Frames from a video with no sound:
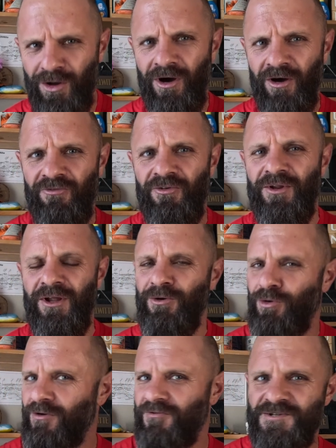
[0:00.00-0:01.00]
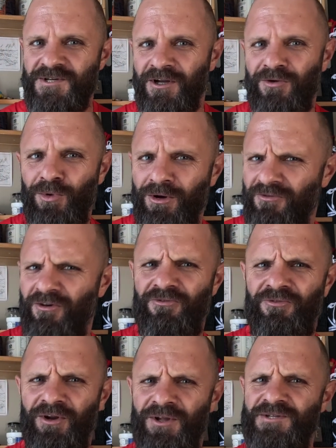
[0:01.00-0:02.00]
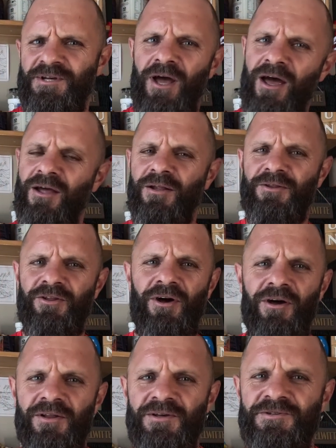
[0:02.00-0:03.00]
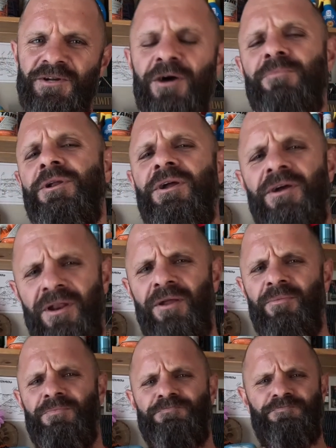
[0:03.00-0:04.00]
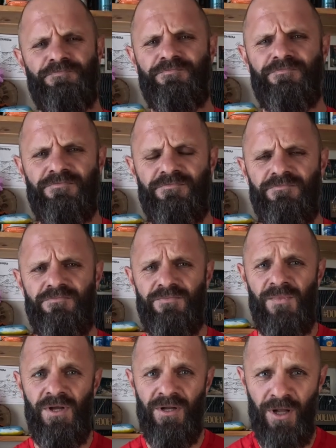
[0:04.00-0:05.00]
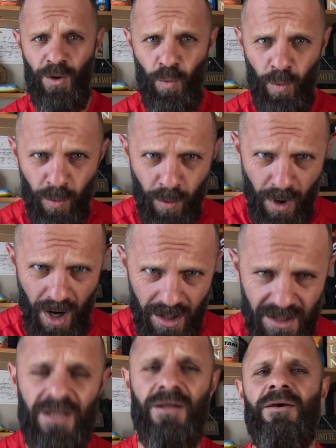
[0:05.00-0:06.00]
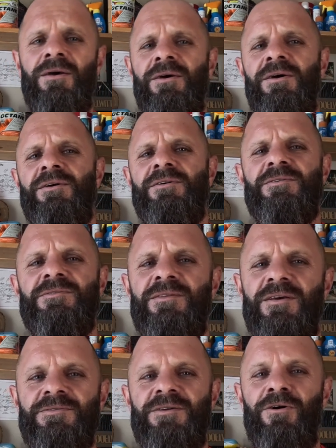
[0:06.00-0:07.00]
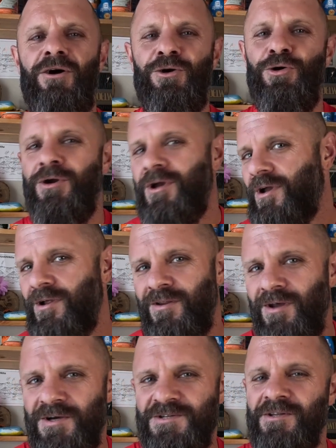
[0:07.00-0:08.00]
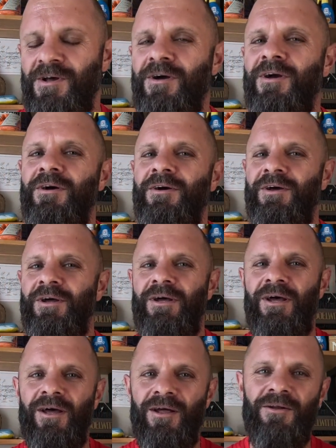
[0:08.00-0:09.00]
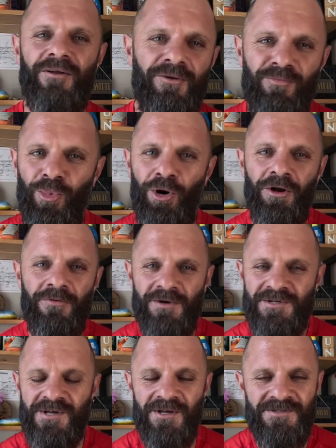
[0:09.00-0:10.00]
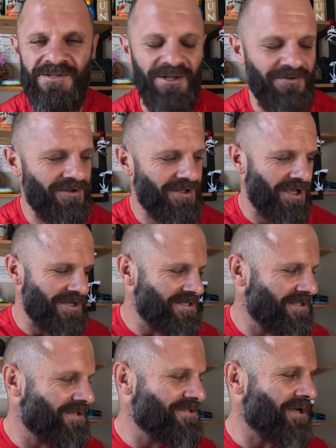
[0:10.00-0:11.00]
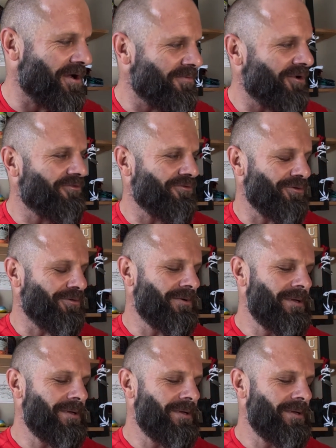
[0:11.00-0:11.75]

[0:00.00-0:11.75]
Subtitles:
life, and then all of a sudden one of your friends say, hey, try this Romery cream. You're like, what? Is this how a cookie can taste like? And Mari biscuits never tasted the same before.